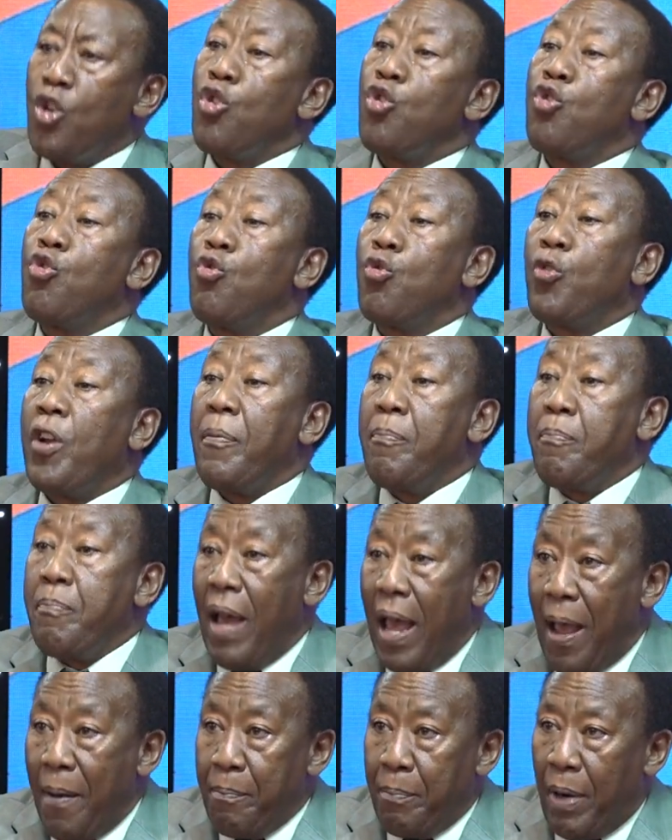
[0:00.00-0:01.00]
you
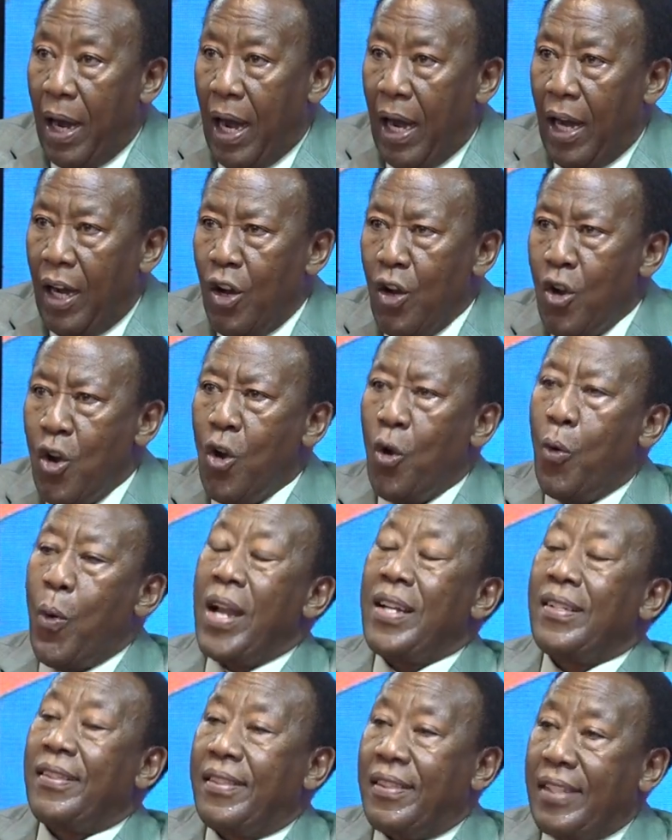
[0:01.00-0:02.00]
remember
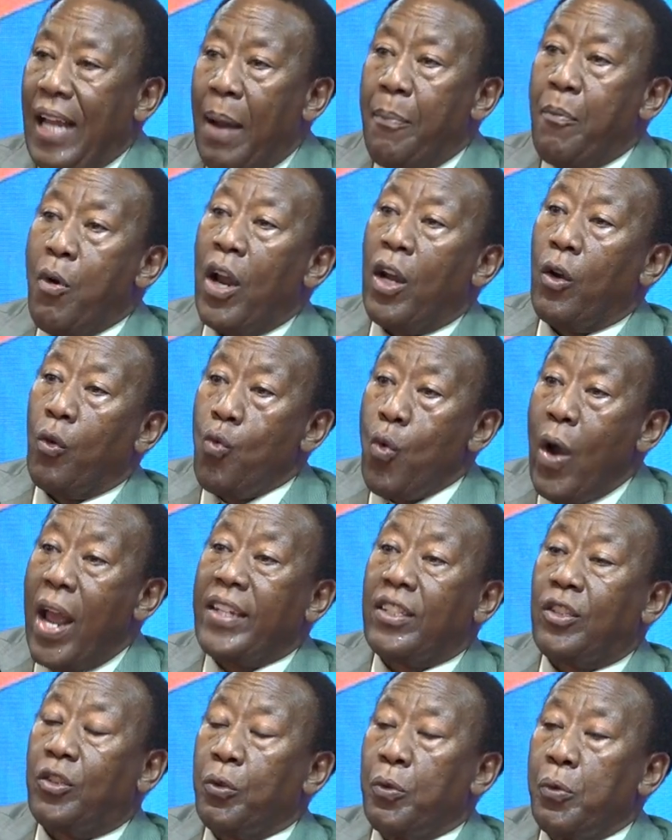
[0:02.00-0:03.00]
when Samuel
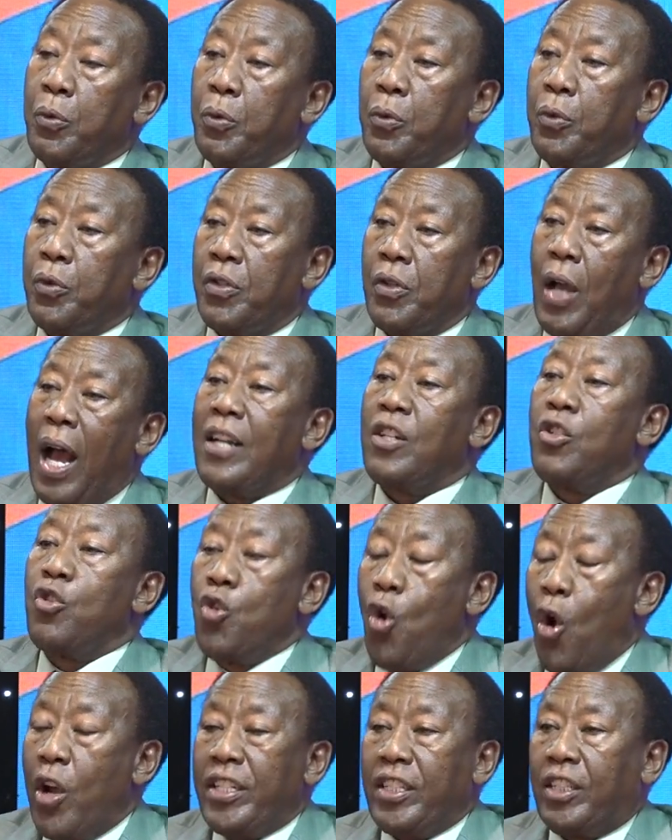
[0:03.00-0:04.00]
went to
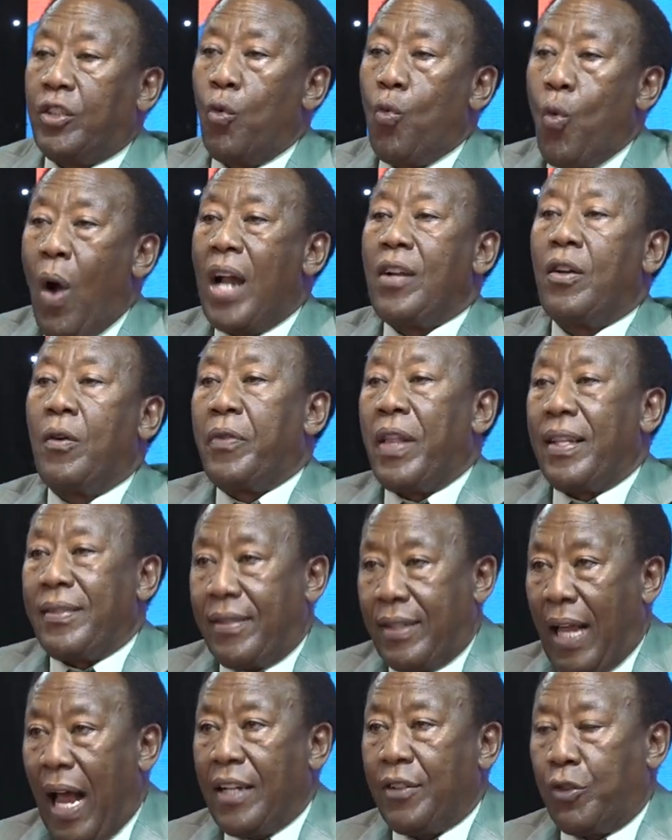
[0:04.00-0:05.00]
anoint one of the
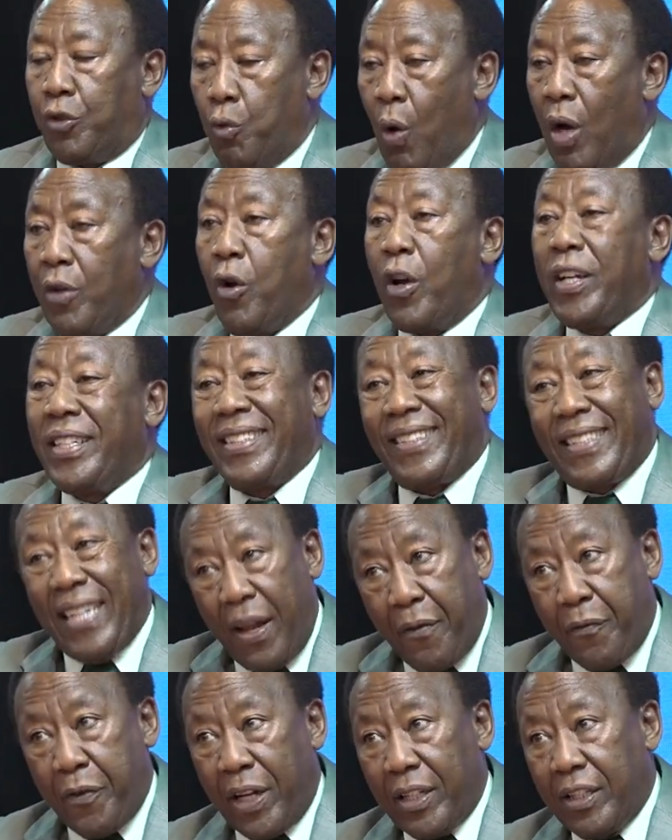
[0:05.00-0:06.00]
sons to anoint
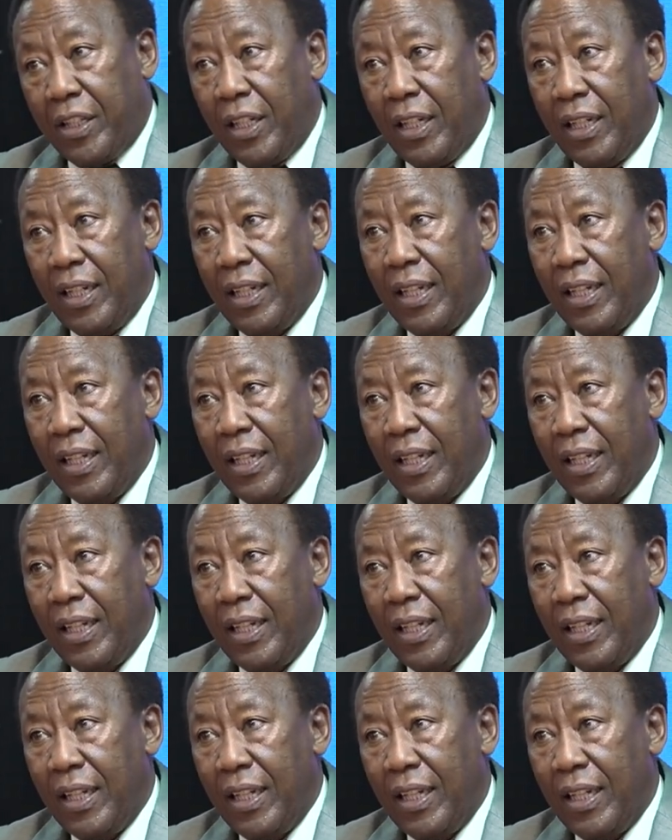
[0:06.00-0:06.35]
David